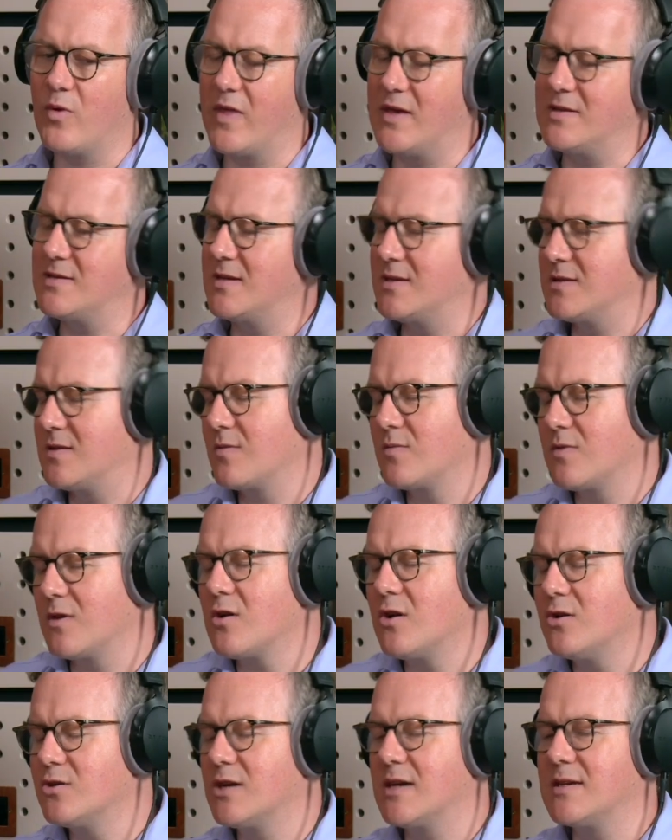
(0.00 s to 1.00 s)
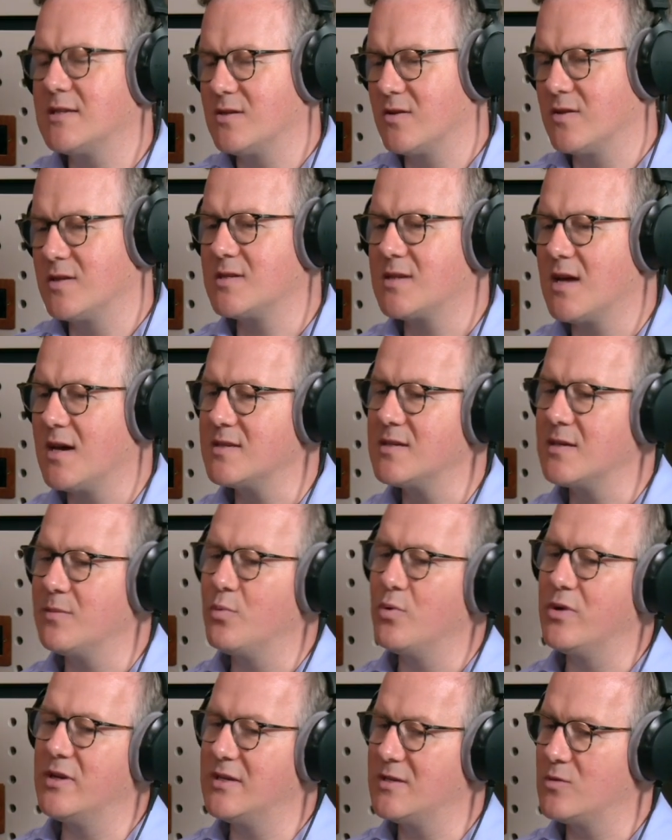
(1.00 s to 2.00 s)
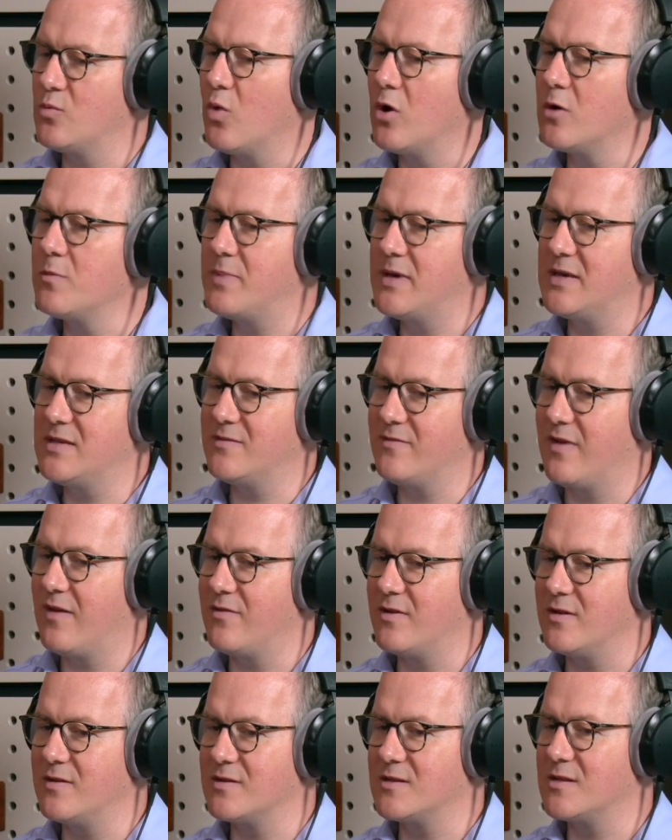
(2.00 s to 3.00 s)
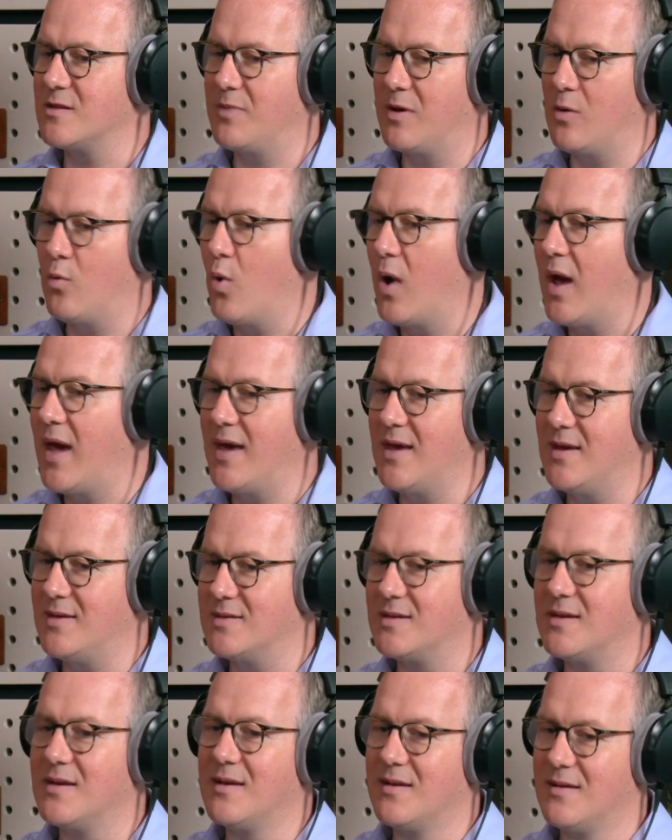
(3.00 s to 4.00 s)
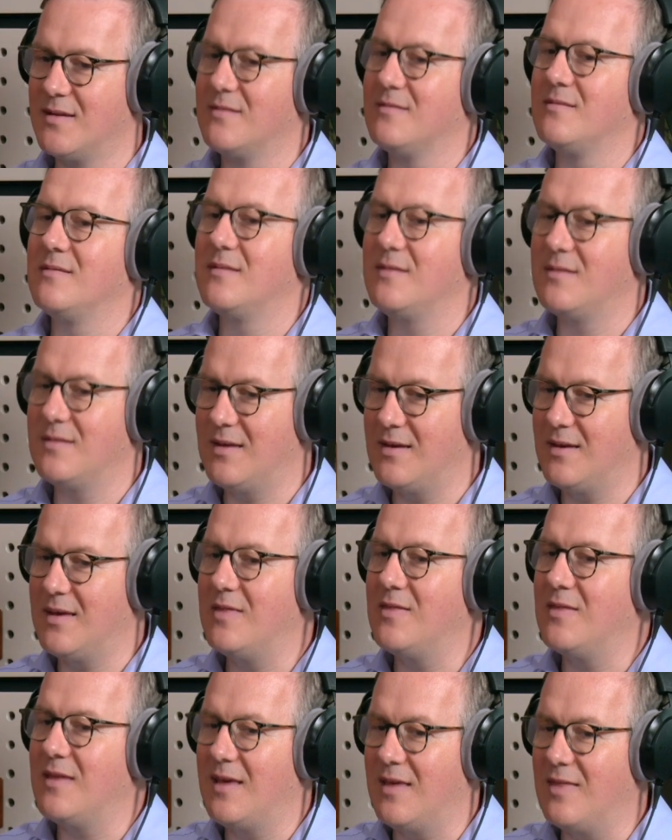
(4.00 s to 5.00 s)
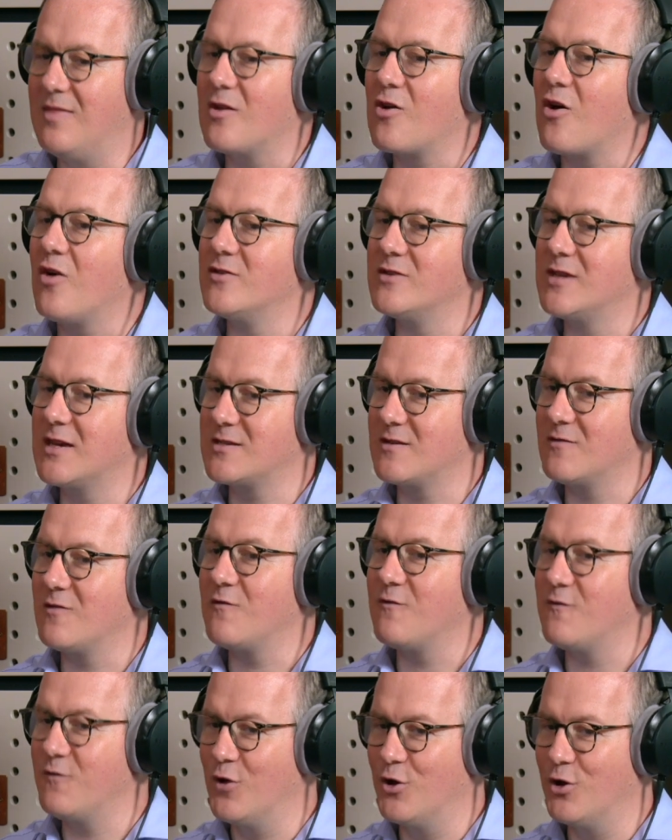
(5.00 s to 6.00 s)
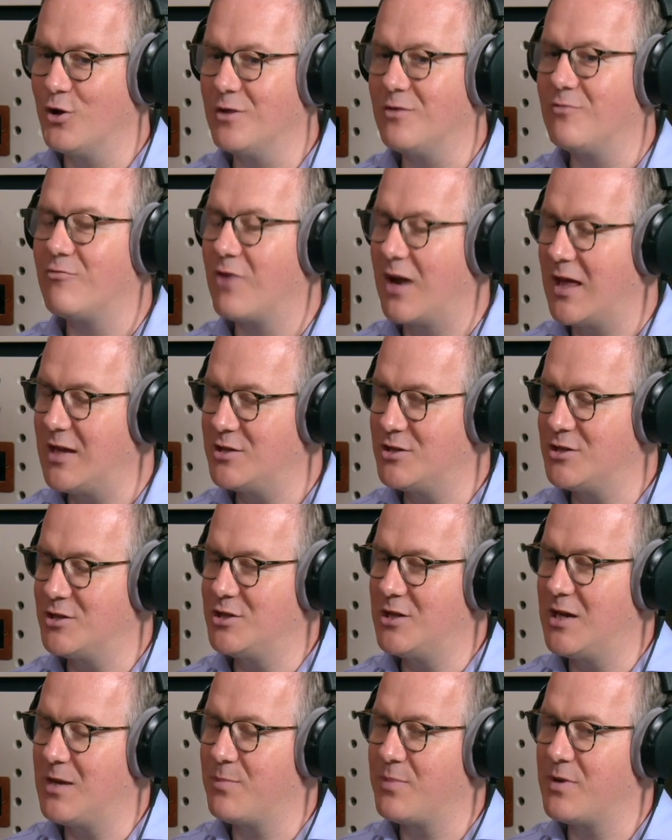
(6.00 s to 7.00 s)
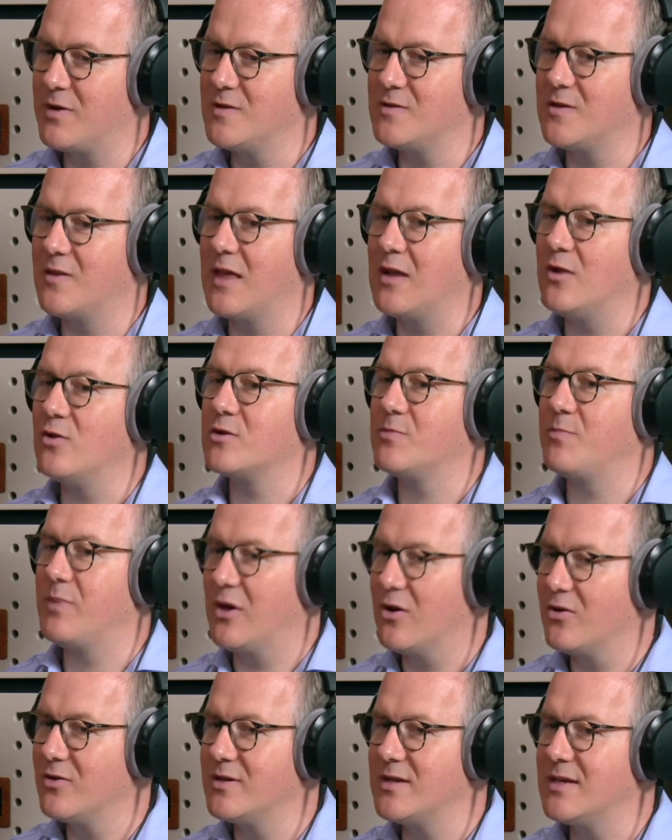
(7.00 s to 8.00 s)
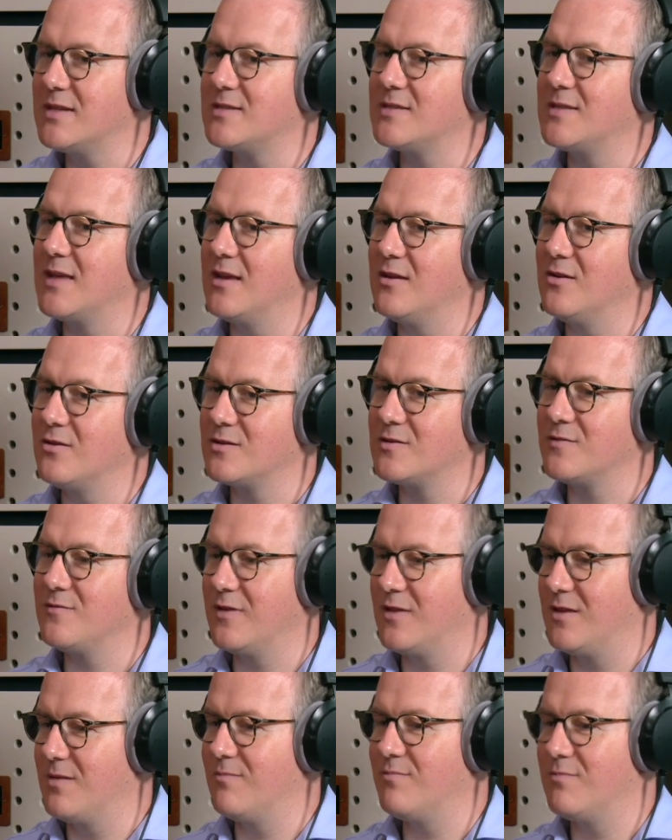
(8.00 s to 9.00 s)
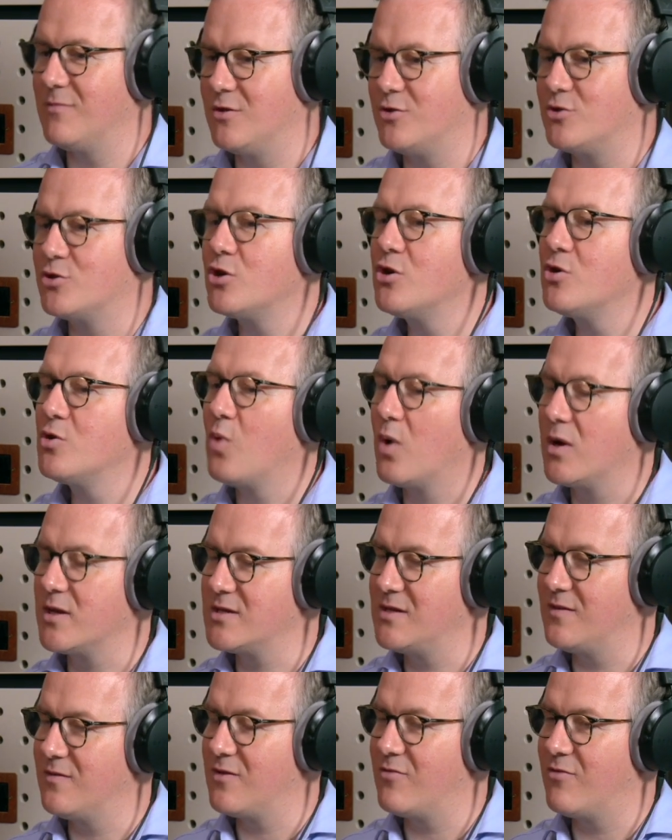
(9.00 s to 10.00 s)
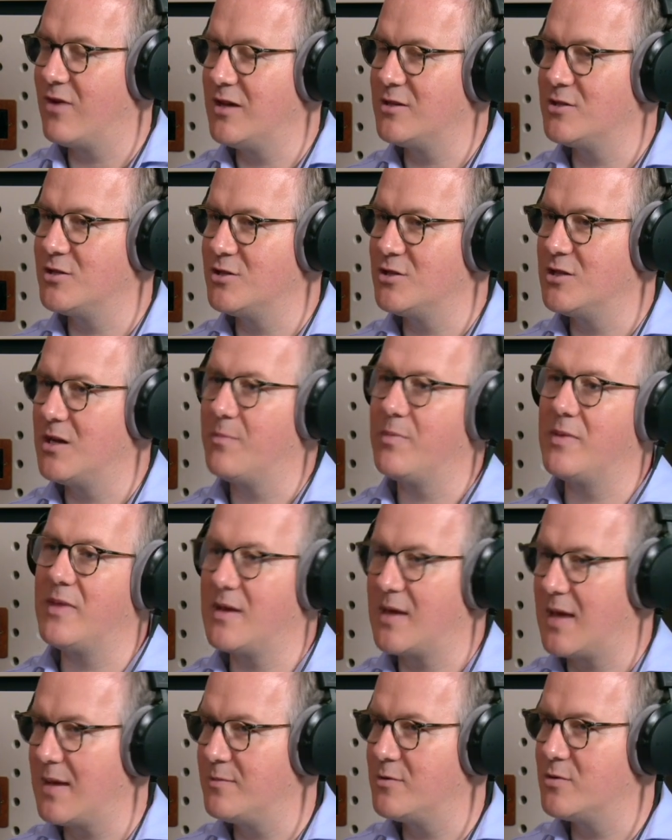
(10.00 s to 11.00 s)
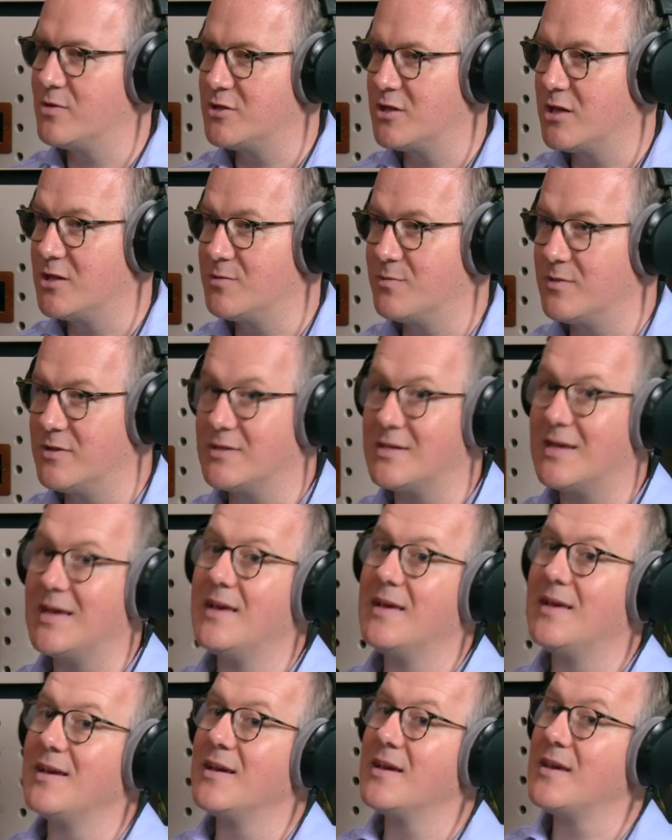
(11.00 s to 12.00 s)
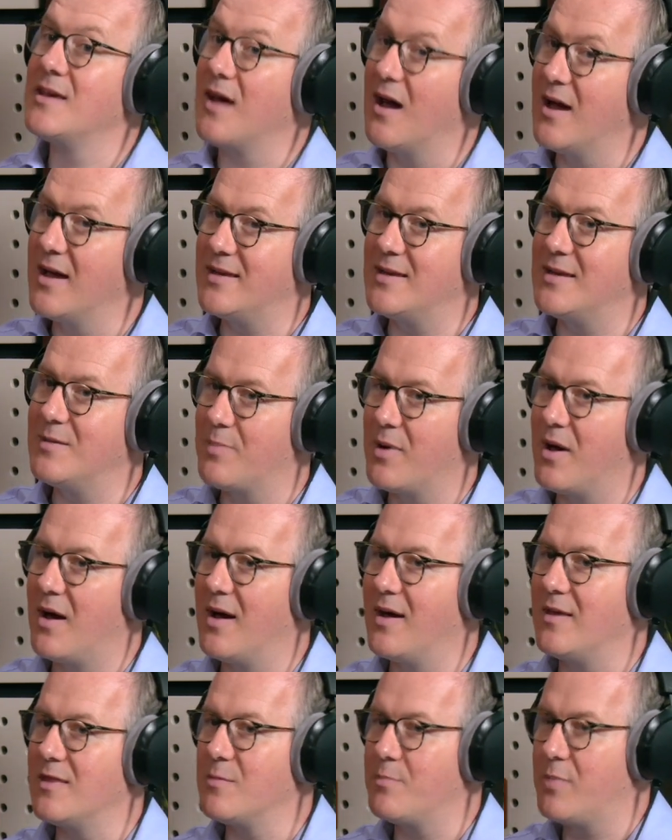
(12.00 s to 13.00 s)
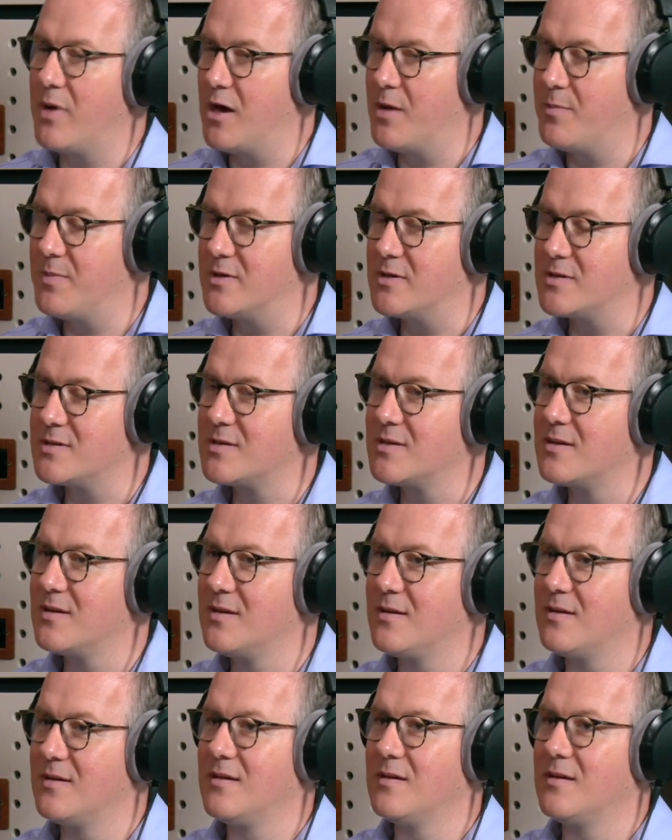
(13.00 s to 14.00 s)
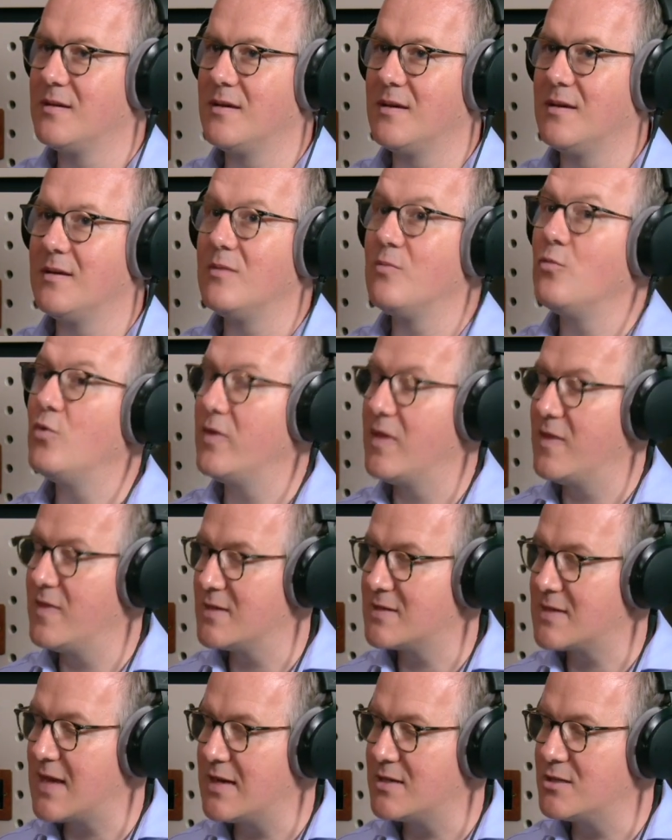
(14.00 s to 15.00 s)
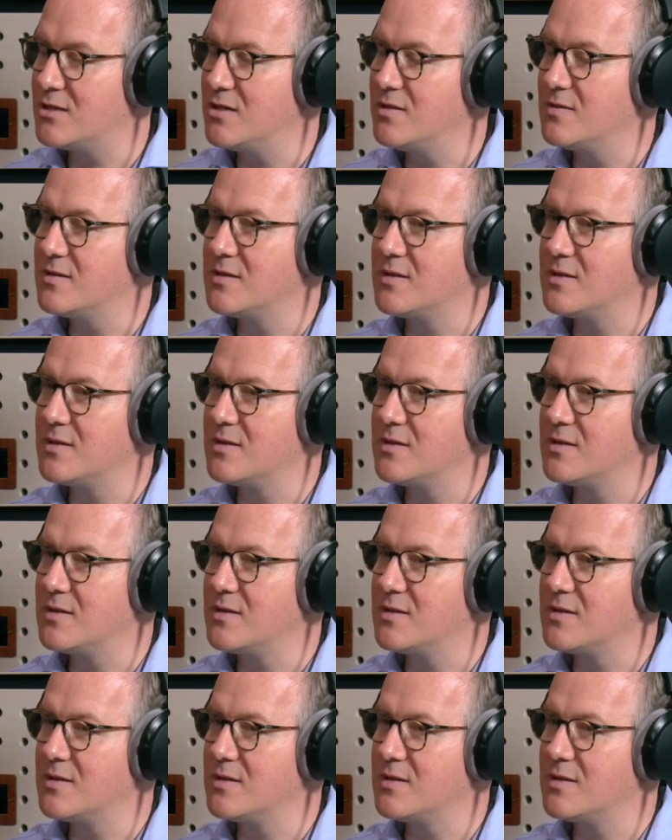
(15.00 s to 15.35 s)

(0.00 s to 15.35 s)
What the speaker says: they said is the contract is not the starting point. It's one piece of evidence to be weighed in the context of the full relationship. So they looked beyond it. They looked for the true quality of the relationship and then came to a judgment guided by the purpose within the statute.